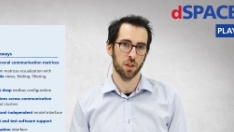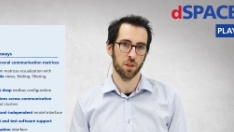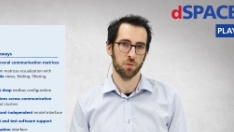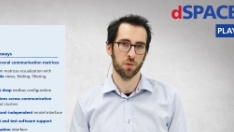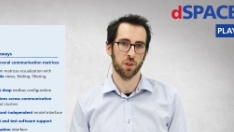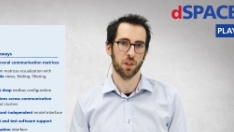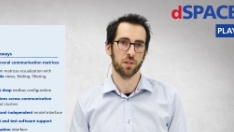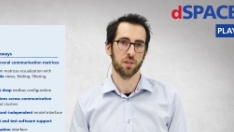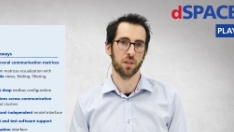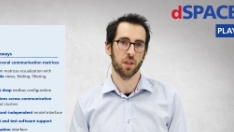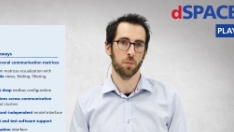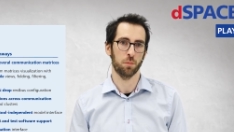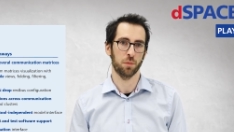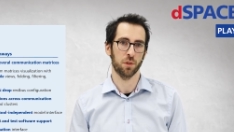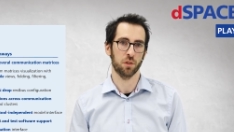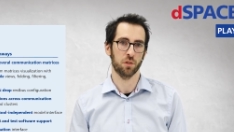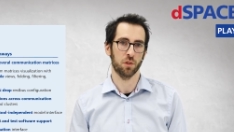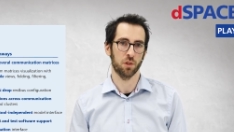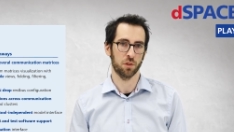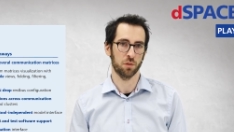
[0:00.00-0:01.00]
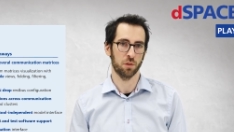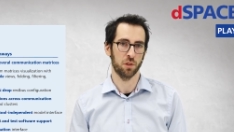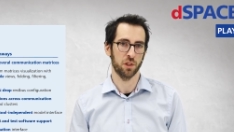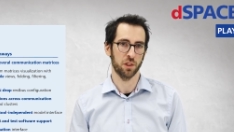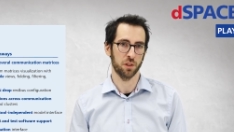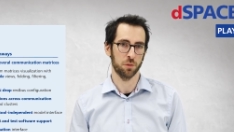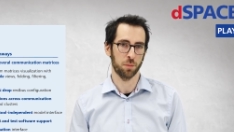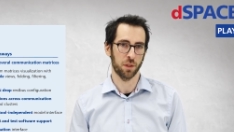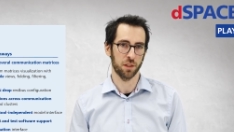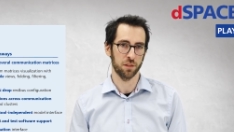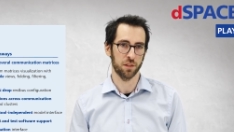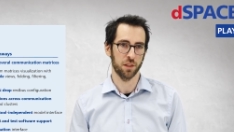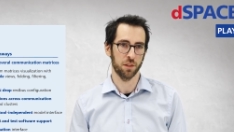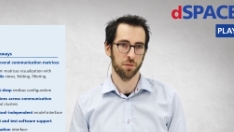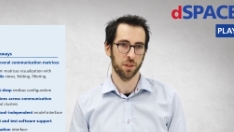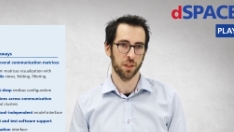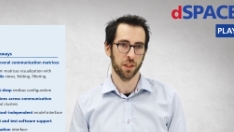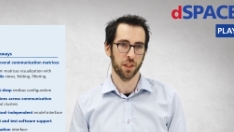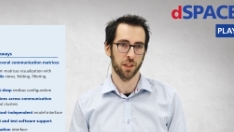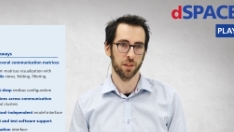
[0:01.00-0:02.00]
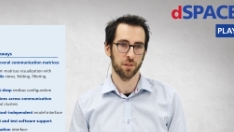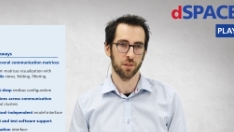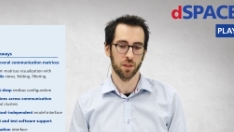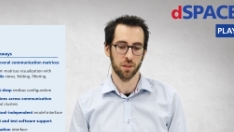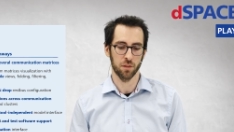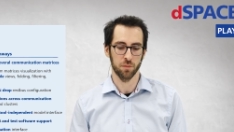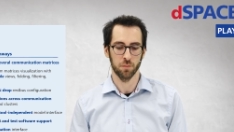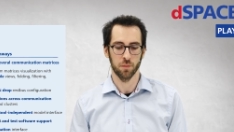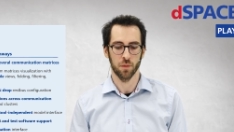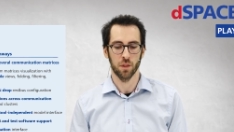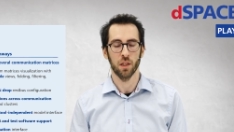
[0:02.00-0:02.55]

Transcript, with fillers: for example, ControlDesk bus navigator,